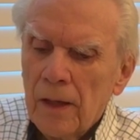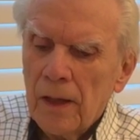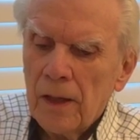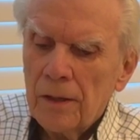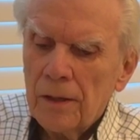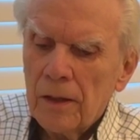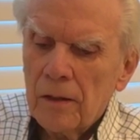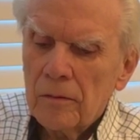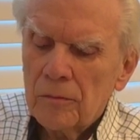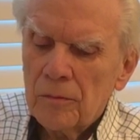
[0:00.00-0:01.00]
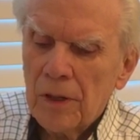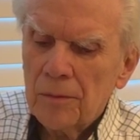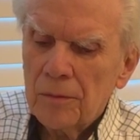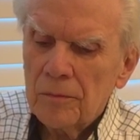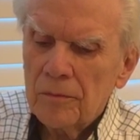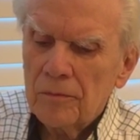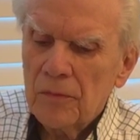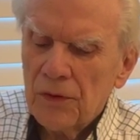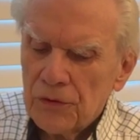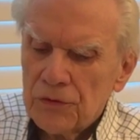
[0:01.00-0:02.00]
And uh, my
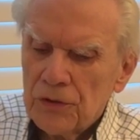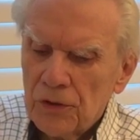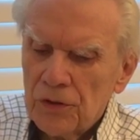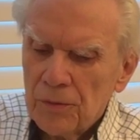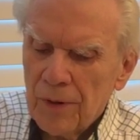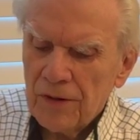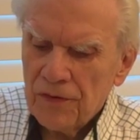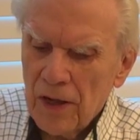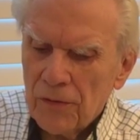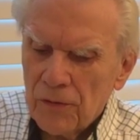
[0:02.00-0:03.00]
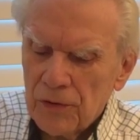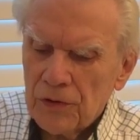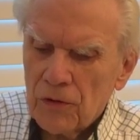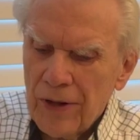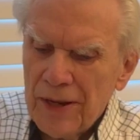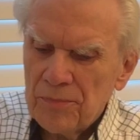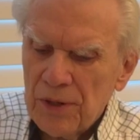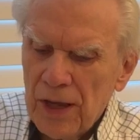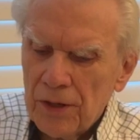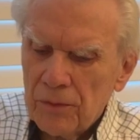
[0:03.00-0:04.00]
mother turned to my father at the grand
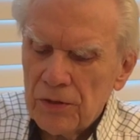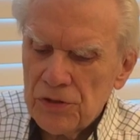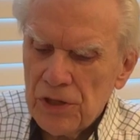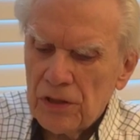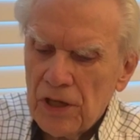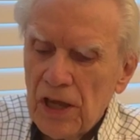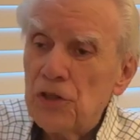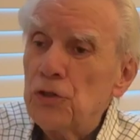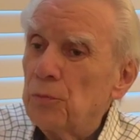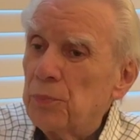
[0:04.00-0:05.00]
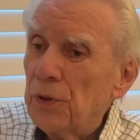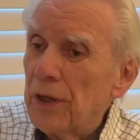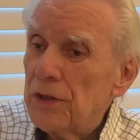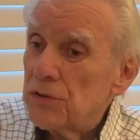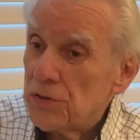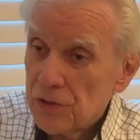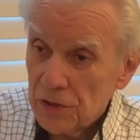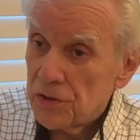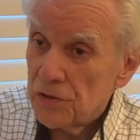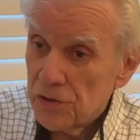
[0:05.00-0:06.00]
piano and said, Can you play
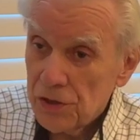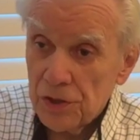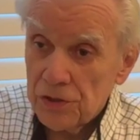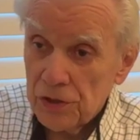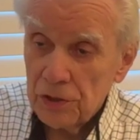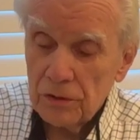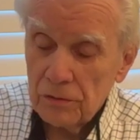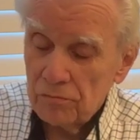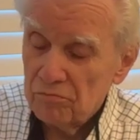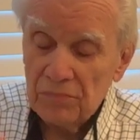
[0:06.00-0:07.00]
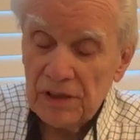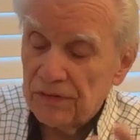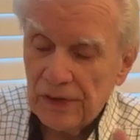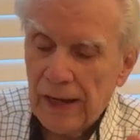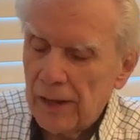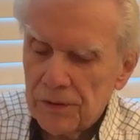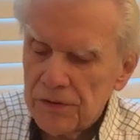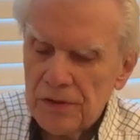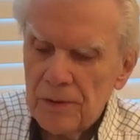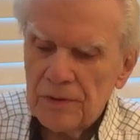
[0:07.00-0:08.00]
such and such in B flat or
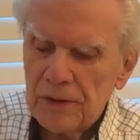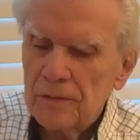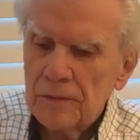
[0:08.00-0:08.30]
something?